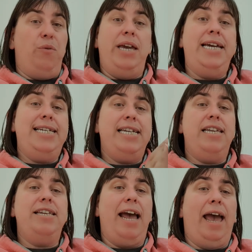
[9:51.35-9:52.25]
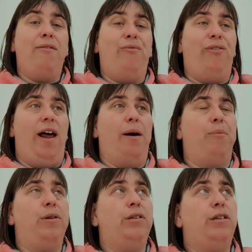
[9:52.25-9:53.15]
He didn't hand
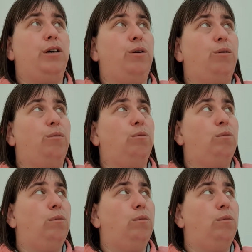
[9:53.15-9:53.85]
flap until